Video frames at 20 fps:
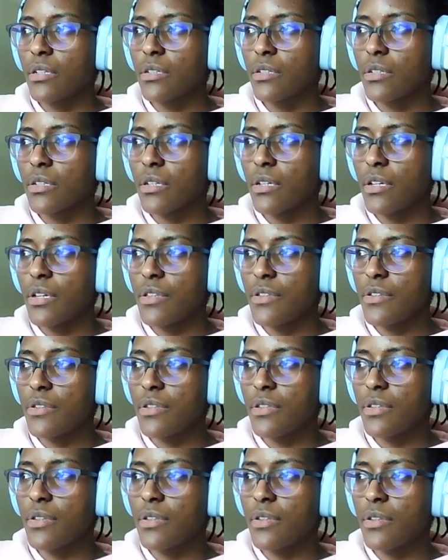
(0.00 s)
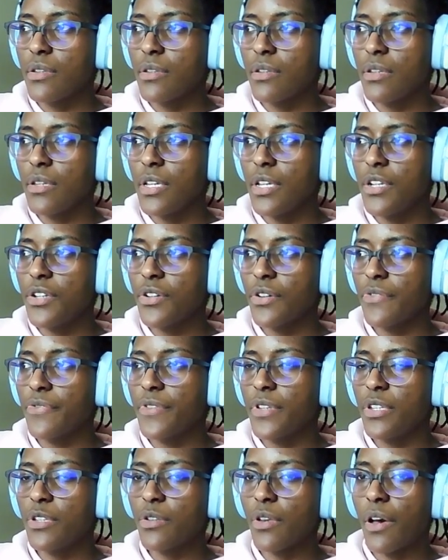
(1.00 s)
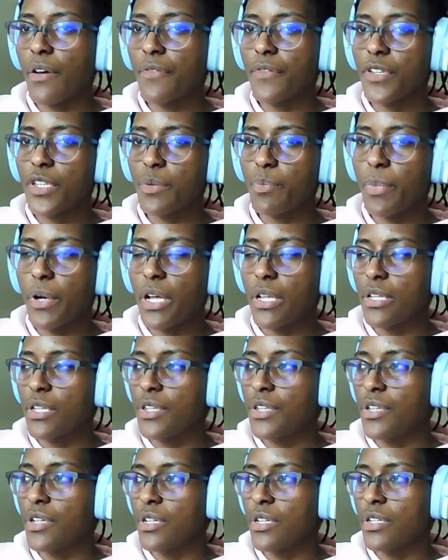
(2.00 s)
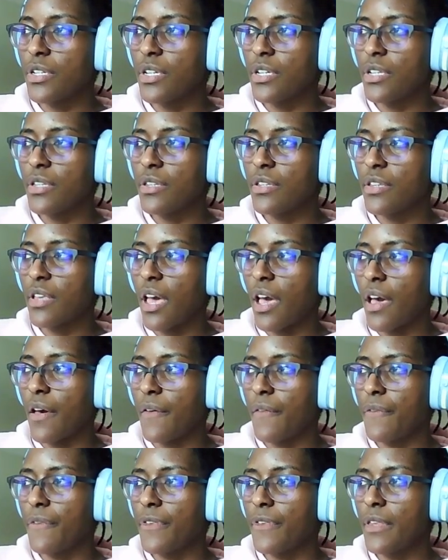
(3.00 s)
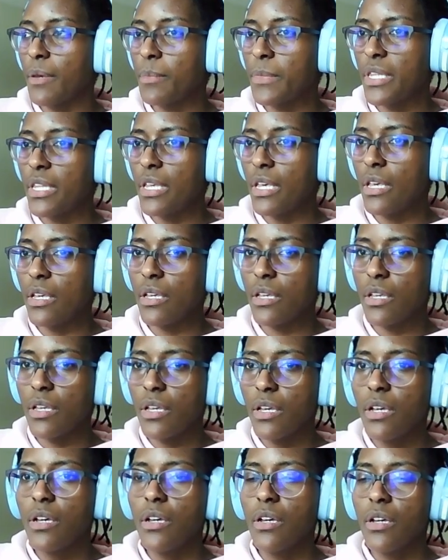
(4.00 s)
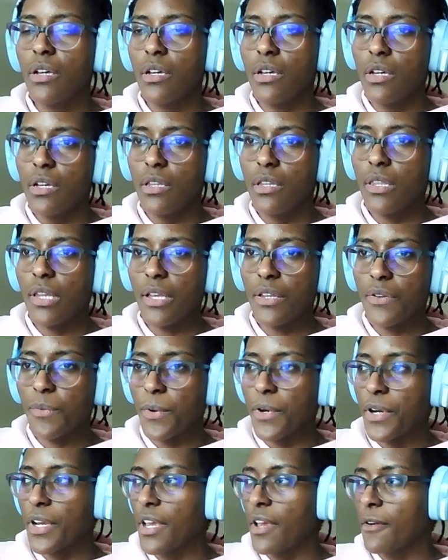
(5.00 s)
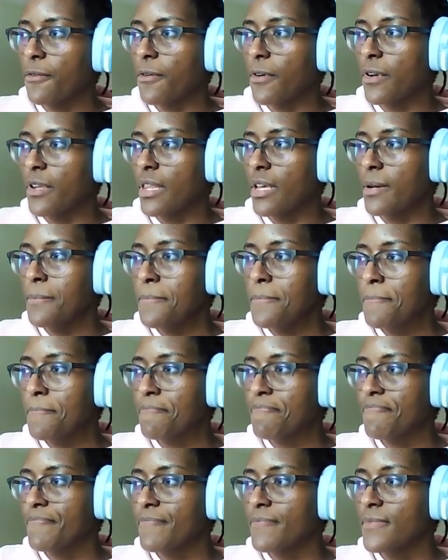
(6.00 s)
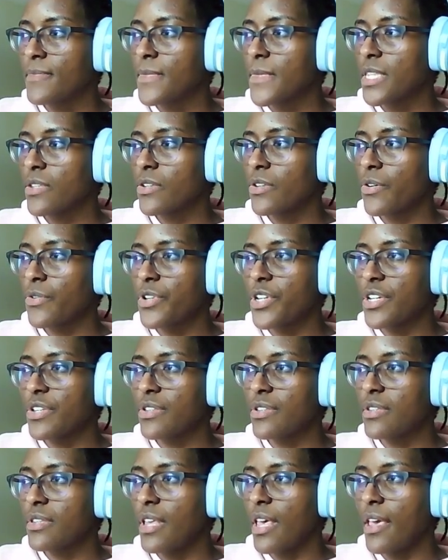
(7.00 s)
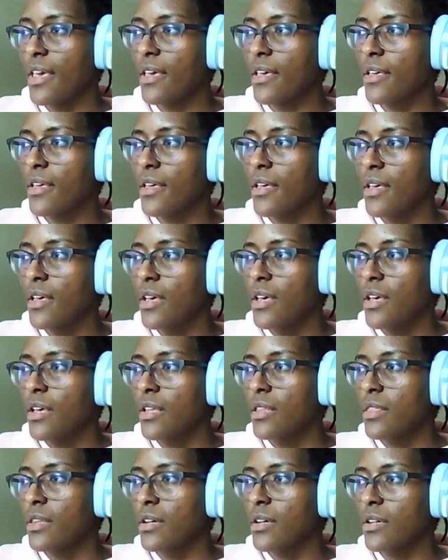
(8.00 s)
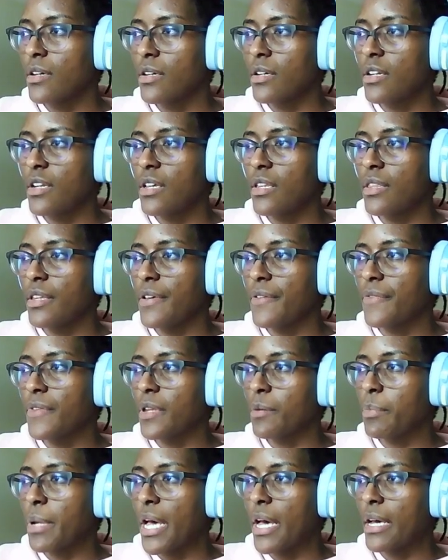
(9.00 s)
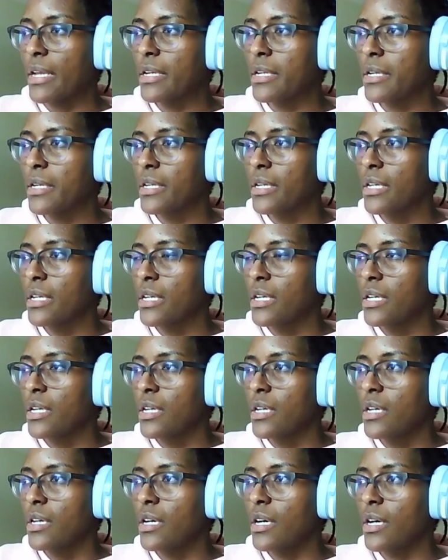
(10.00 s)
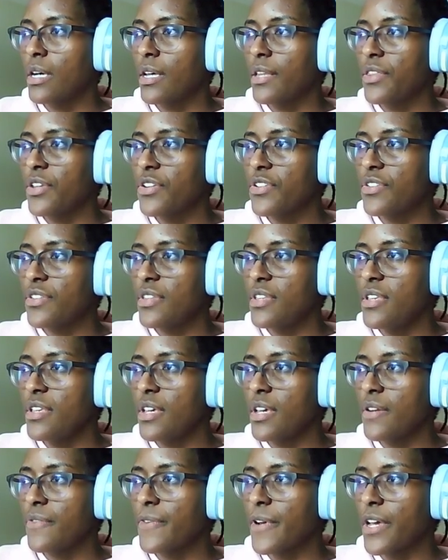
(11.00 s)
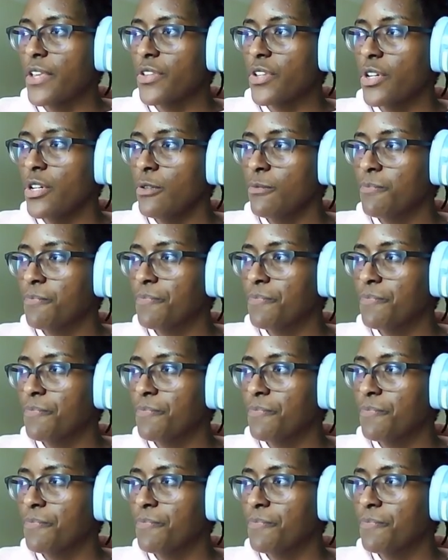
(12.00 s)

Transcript: Because each of these office politicians have something that's working for them. So just take the good and leave the bad. There's the advisor,